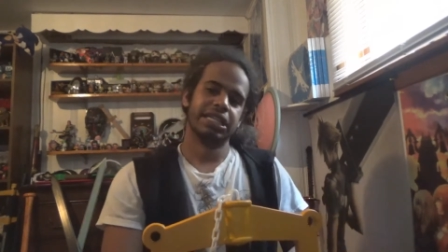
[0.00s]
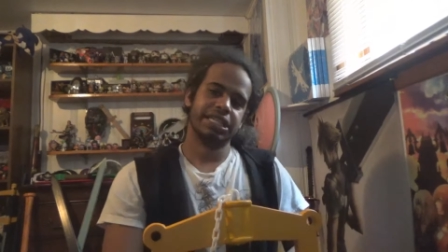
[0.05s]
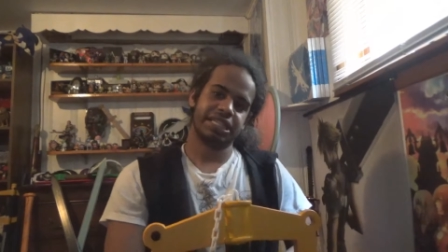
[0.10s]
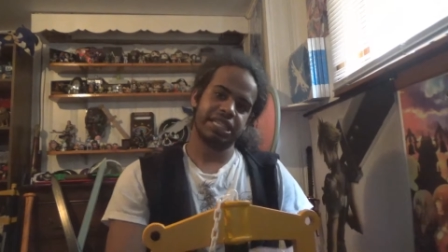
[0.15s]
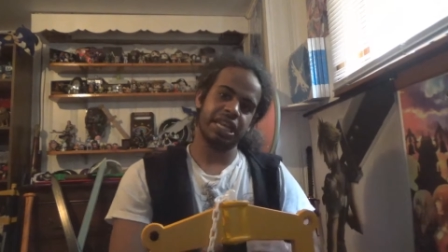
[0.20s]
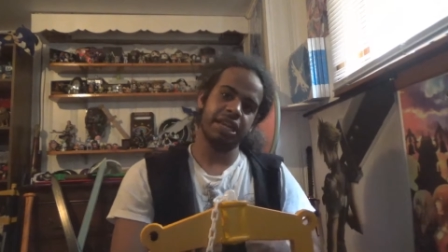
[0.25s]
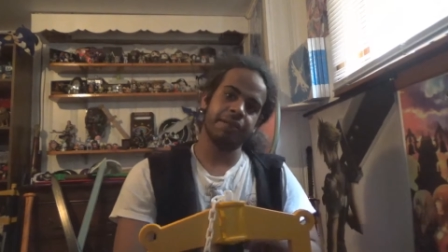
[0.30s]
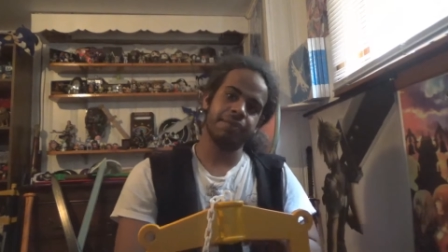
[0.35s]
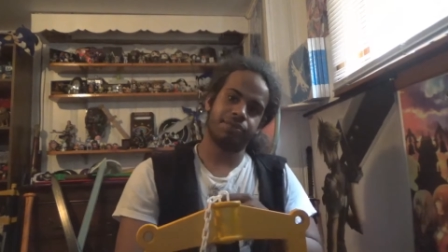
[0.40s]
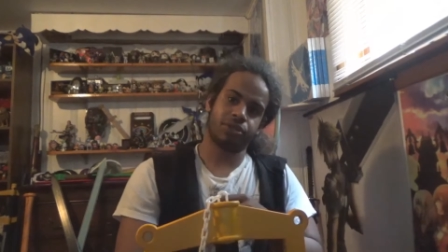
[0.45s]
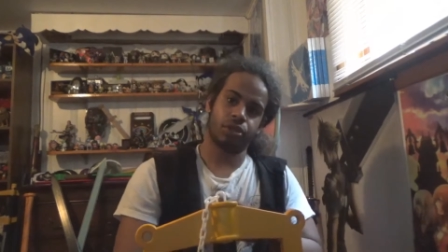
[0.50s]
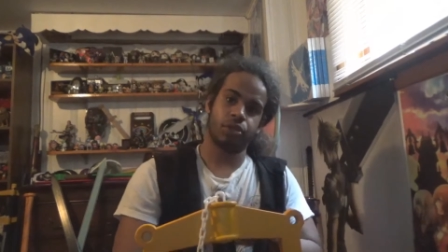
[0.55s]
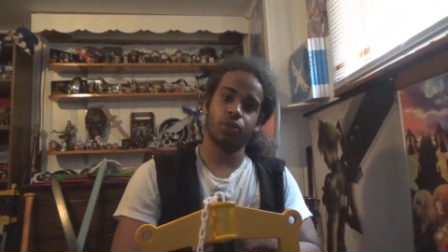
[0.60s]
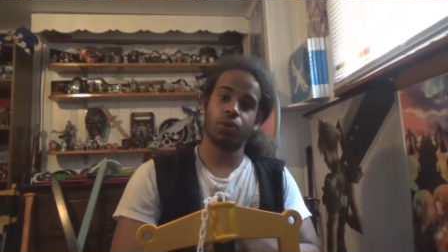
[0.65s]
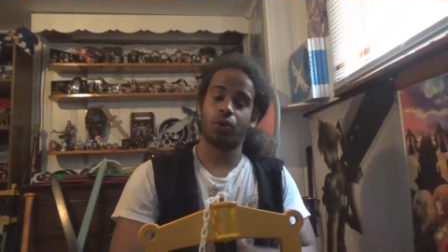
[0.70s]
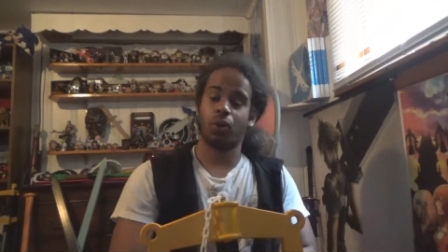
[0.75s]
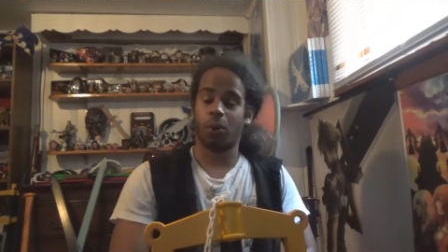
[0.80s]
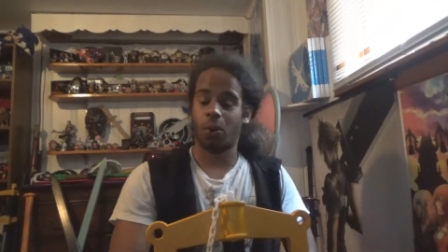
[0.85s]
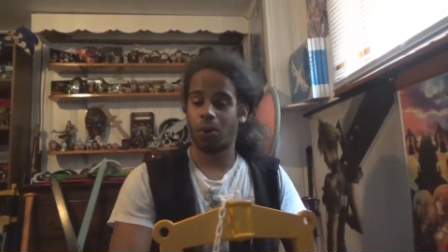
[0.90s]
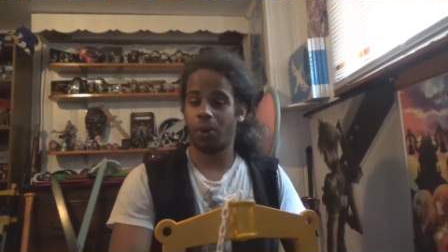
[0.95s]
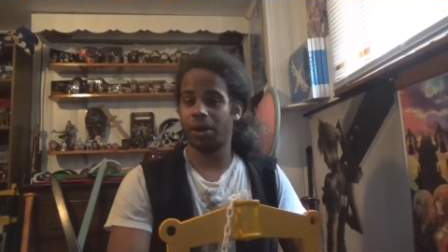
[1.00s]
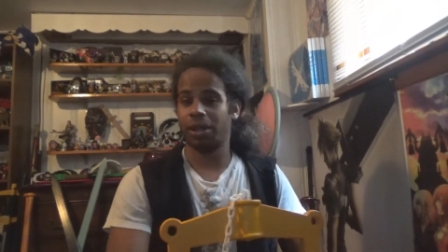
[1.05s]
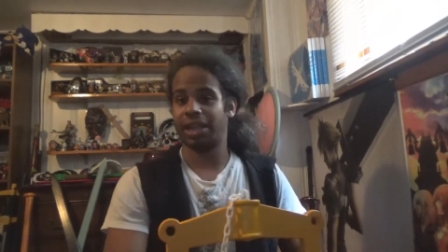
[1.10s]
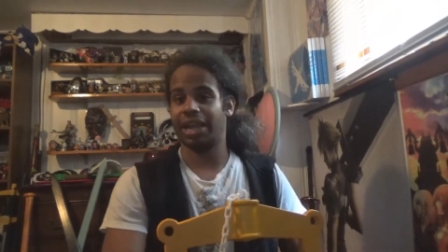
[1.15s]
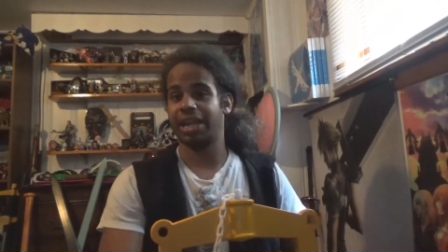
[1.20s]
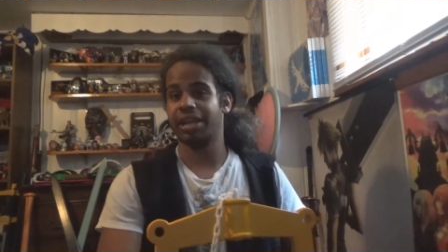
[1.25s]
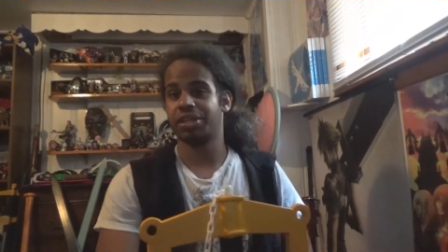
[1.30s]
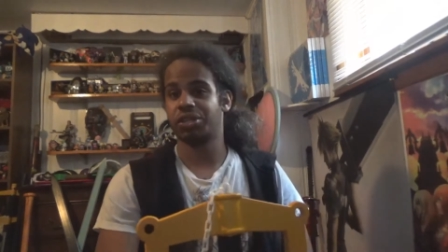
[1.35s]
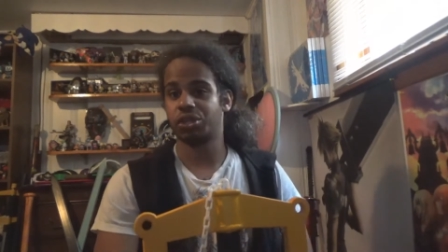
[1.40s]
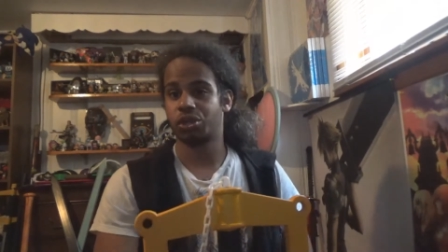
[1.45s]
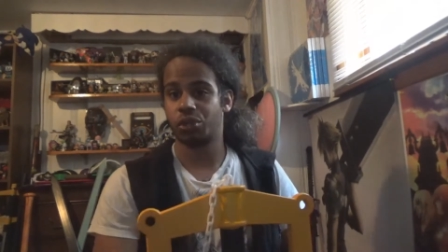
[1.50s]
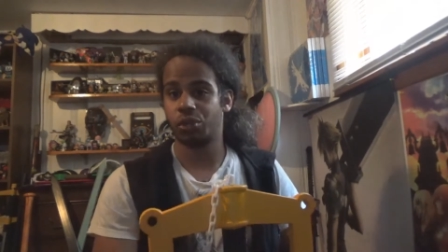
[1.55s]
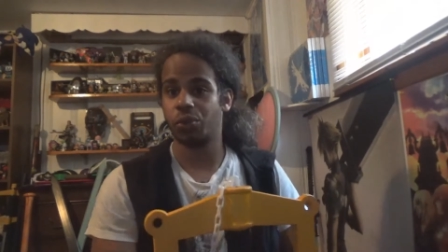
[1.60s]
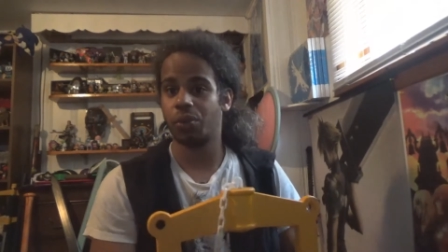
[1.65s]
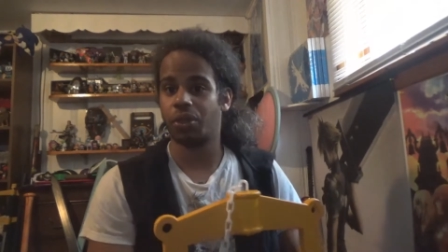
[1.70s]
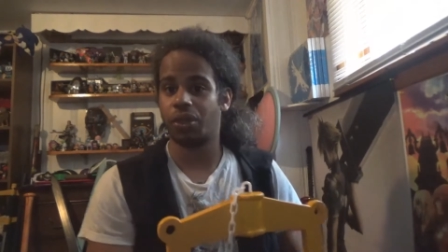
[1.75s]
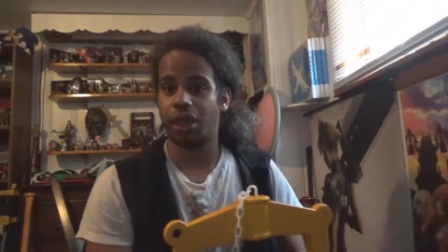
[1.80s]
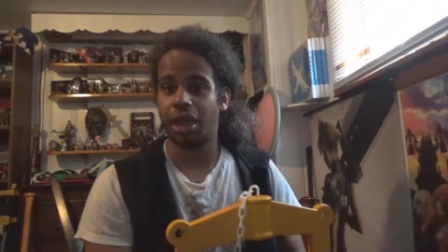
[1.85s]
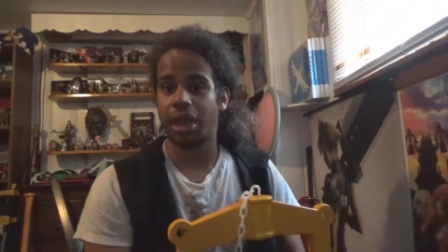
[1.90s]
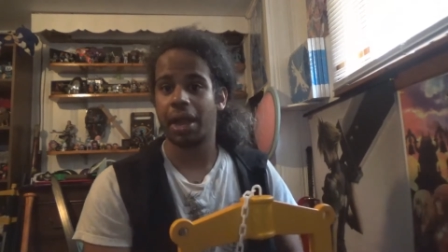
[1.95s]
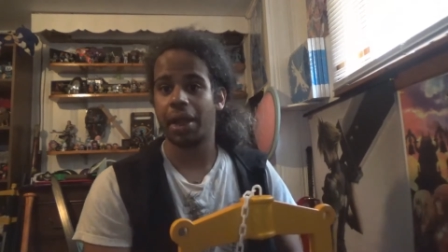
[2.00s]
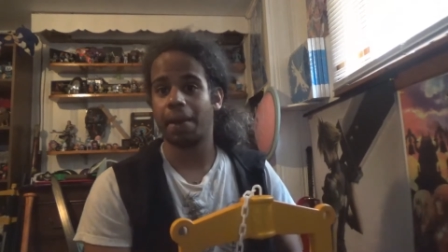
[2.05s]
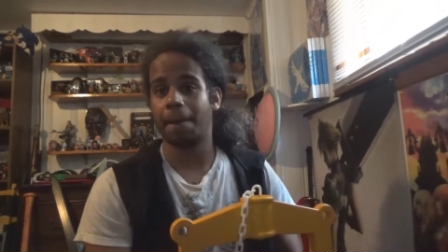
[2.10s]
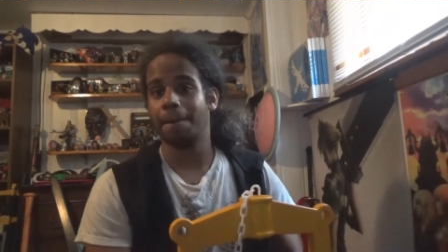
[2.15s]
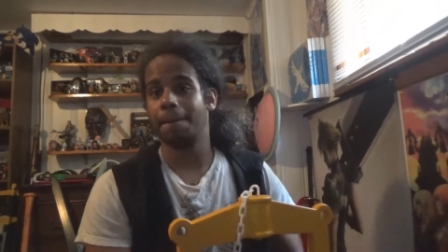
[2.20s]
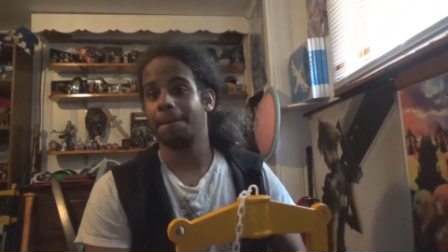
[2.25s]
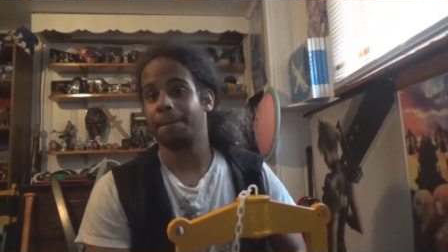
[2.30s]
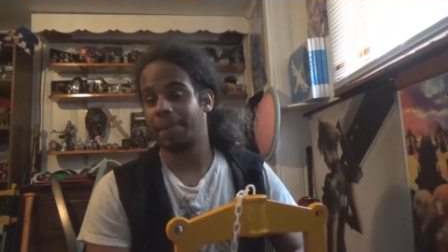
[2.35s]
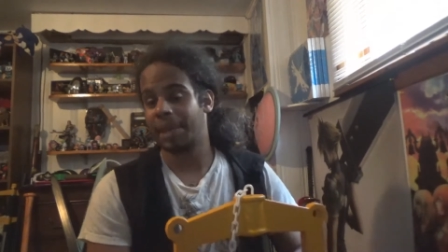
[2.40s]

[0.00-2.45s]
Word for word: seem to correlate to them